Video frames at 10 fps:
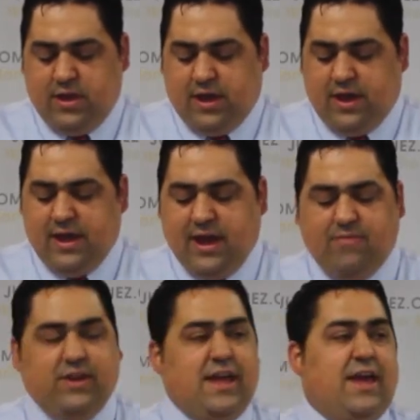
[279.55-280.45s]

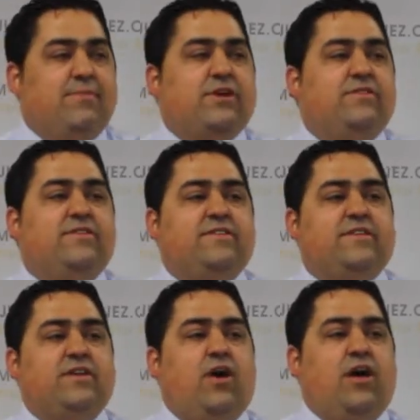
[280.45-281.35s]
Every day I'm
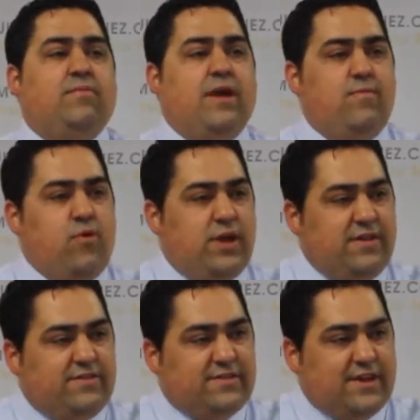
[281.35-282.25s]
consistent on my
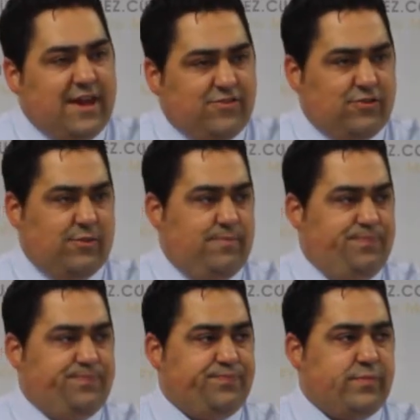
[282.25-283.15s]
morning schedule.
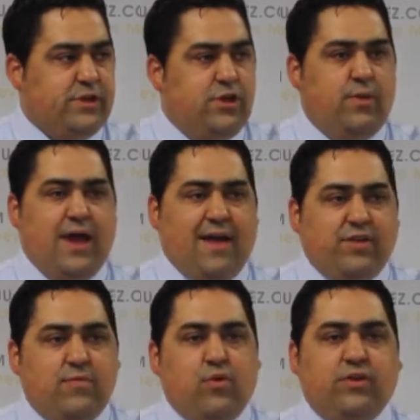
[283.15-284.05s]

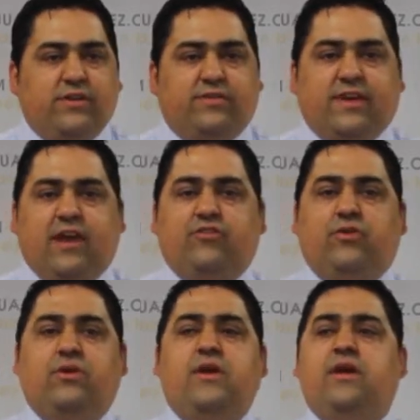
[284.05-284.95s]
Having a morning
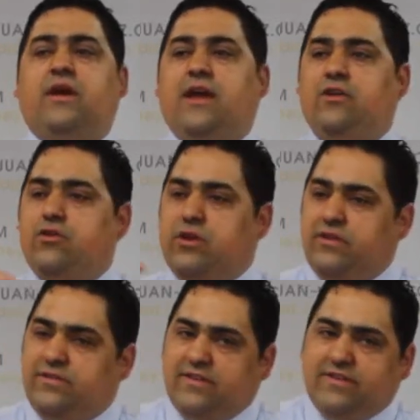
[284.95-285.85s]
schedule and you're
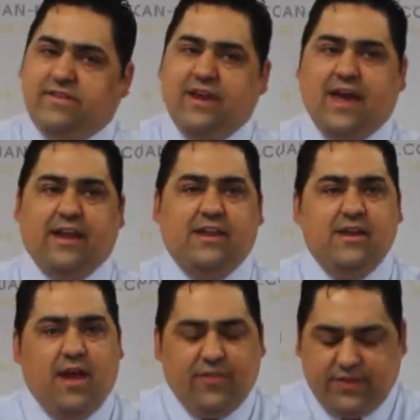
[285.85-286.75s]
consistent at it.
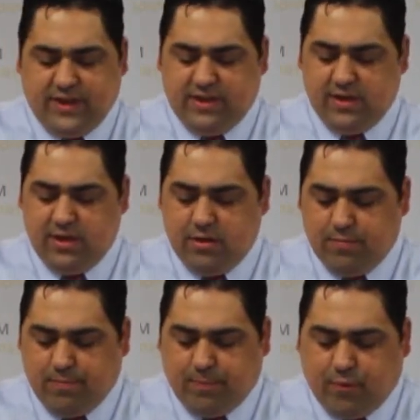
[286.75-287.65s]
Nothing
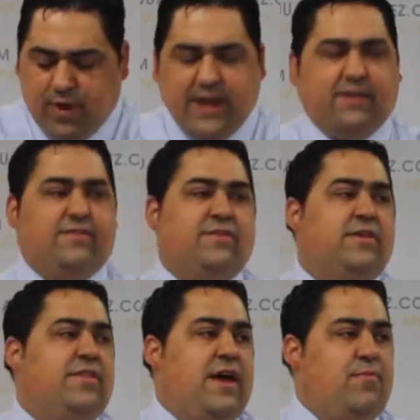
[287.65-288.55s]
breaks
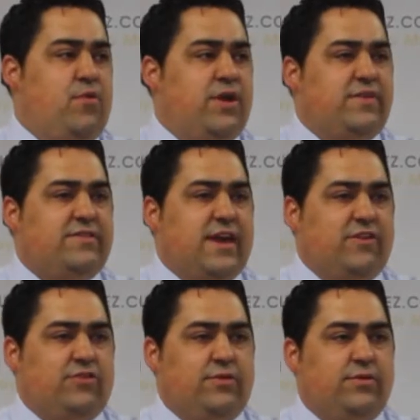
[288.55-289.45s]
that morning
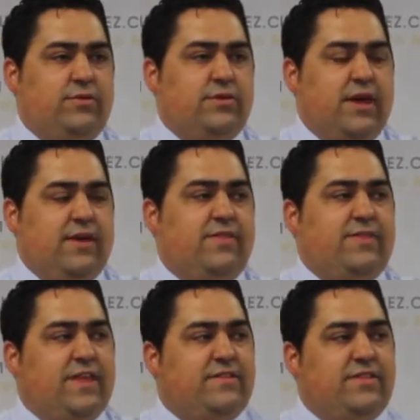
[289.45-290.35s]
schedule. Okay.
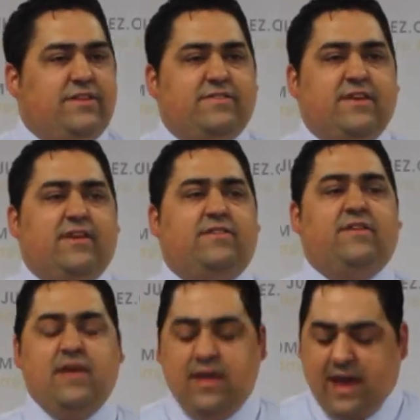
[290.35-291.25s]
This
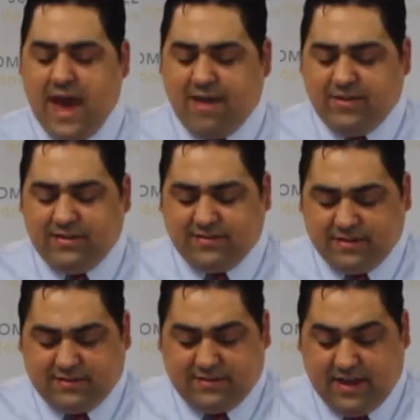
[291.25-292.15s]
is having
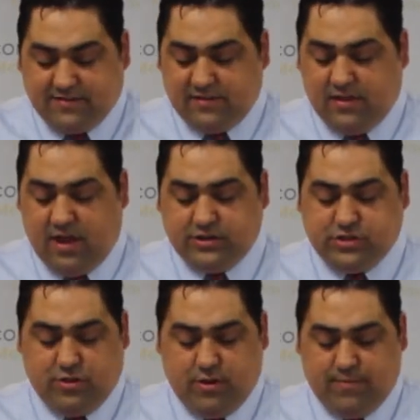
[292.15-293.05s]
success long
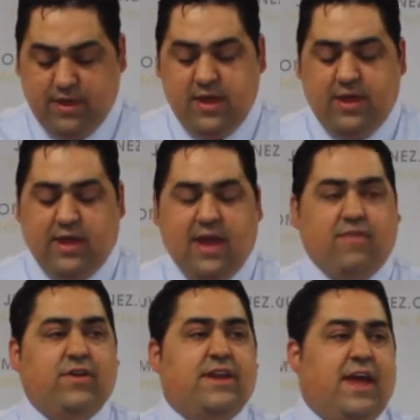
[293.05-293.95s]
term.
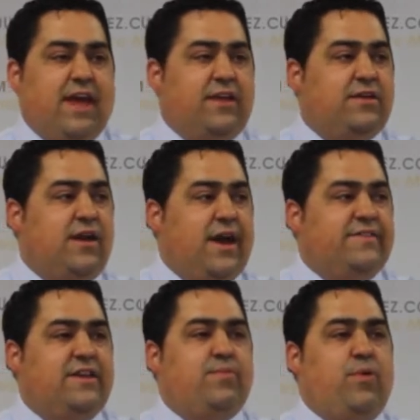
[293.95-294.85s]
Every day I
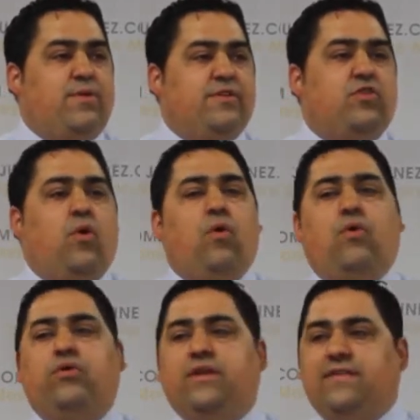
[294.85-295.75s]
set appointments
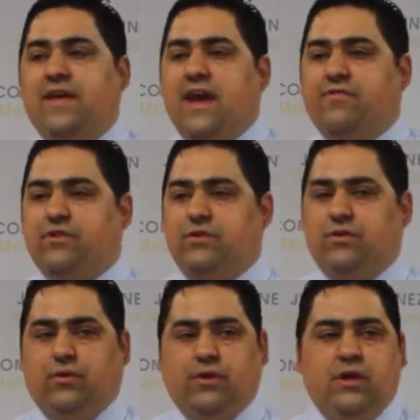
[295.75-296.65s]
only in the
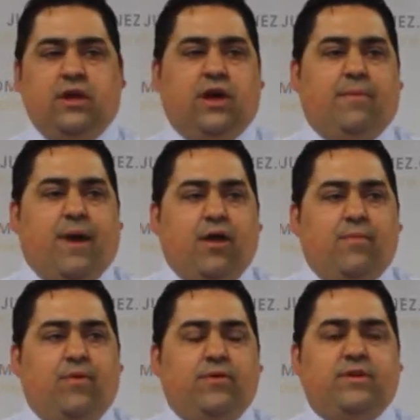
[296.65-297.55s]
afternoon. A buyer
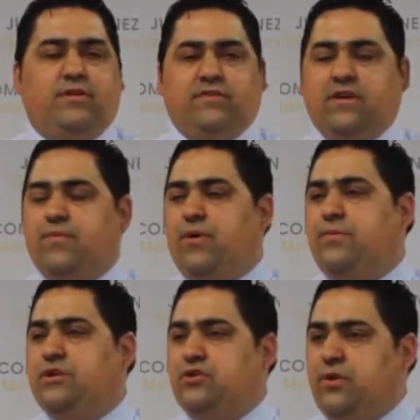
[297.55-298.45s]
appointment, a listing
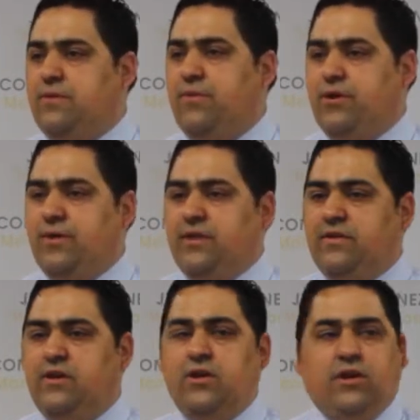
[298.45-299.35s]
appointment, a showing appointment,
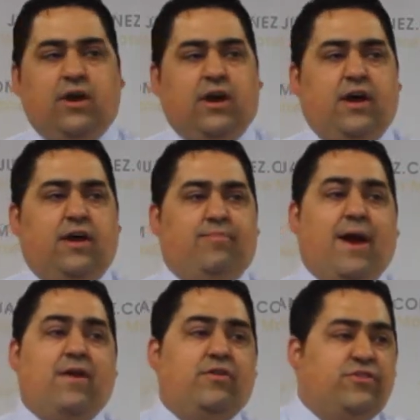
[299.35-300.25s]

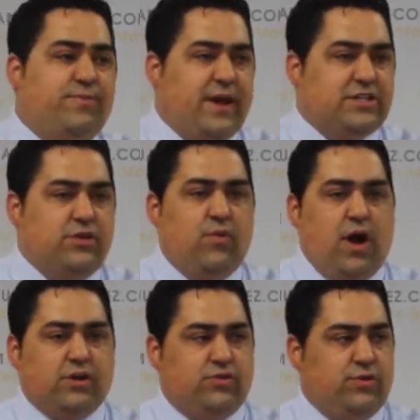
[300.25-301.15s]
buyer inspection,
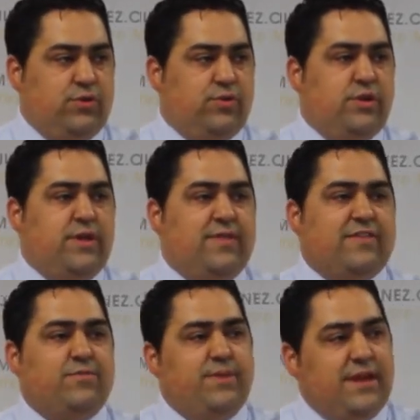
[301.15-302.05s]
walkthrough.
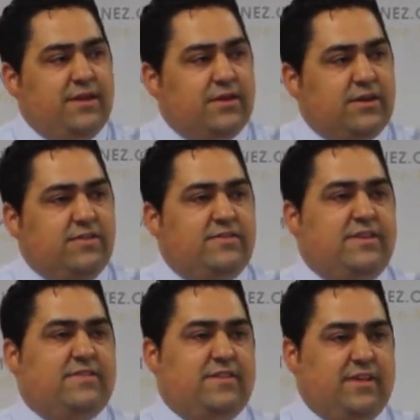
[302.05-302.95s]
That's being
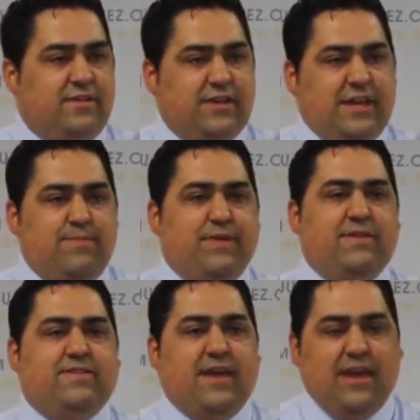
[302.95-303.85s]
consistent, keeping
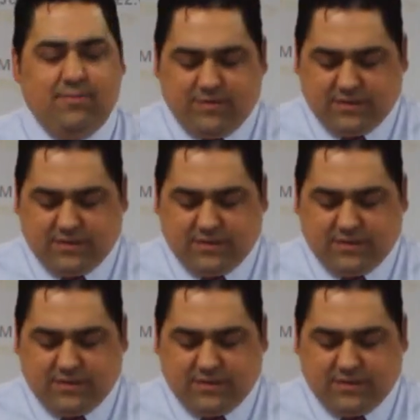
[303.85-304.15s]
the same